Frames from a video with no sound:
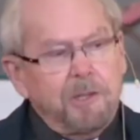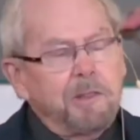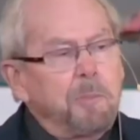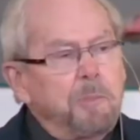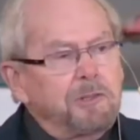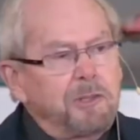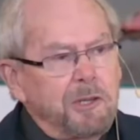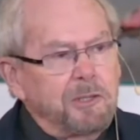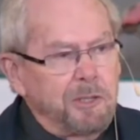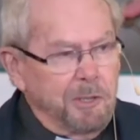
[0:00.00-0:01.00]
God is in the
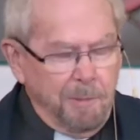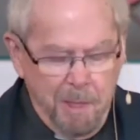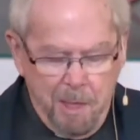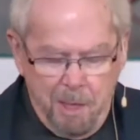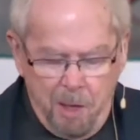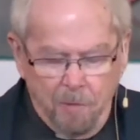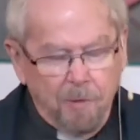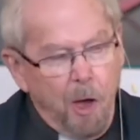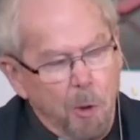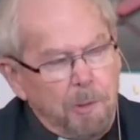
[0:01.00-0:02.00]
business
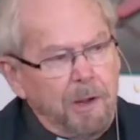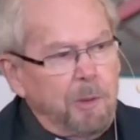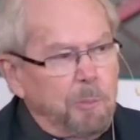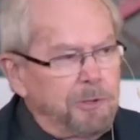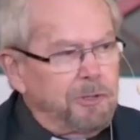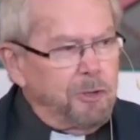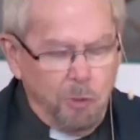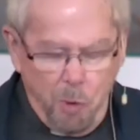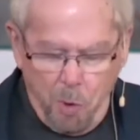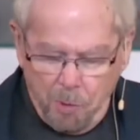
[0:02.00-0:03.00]
of opening
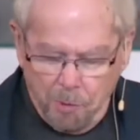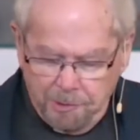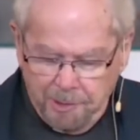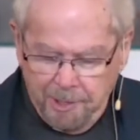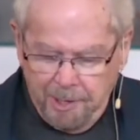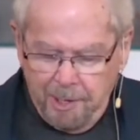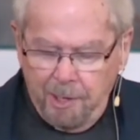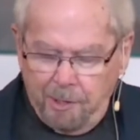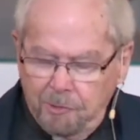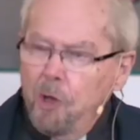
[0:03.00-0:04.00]
prison doors,
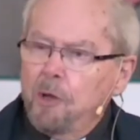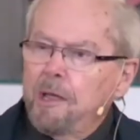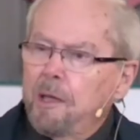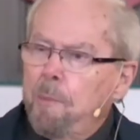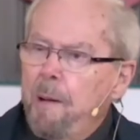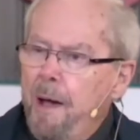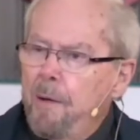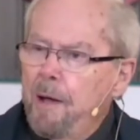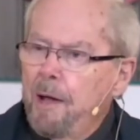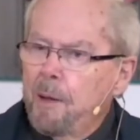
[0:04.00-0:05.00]
turning
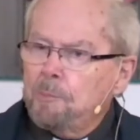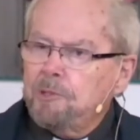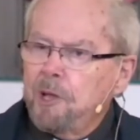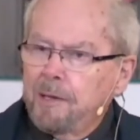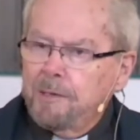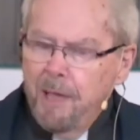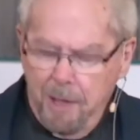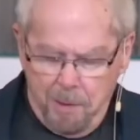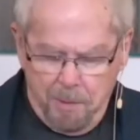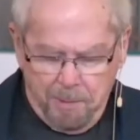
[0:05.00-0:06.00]
power
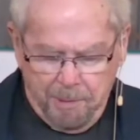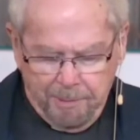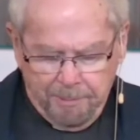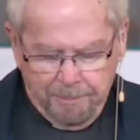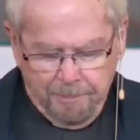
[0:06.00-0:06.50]
upside down.